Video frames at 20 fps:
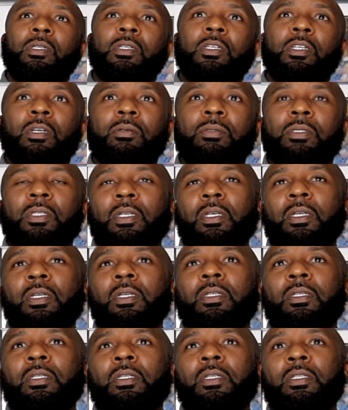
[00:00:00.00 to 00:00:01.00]
You know what I'm
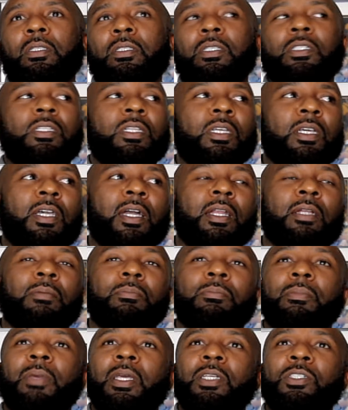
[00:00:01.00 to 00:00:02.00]
saying? This nigga gotta
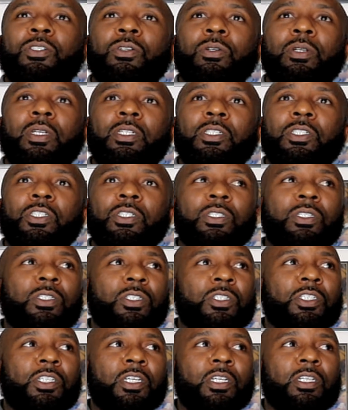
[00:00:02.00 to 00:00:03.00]
make sure his
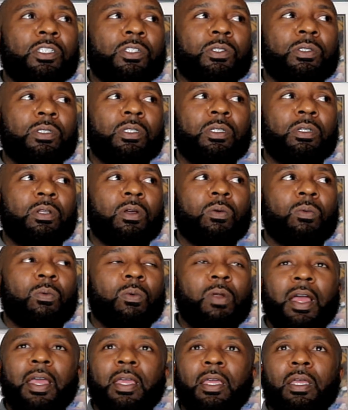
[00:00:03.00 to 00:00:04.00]
shit is, you know,
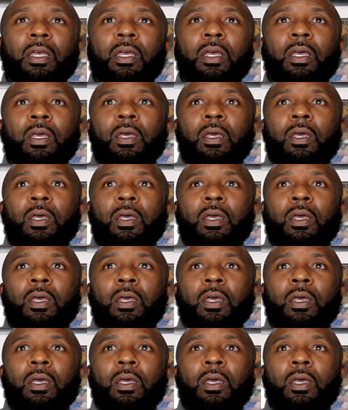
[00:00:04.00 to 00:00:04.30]
right.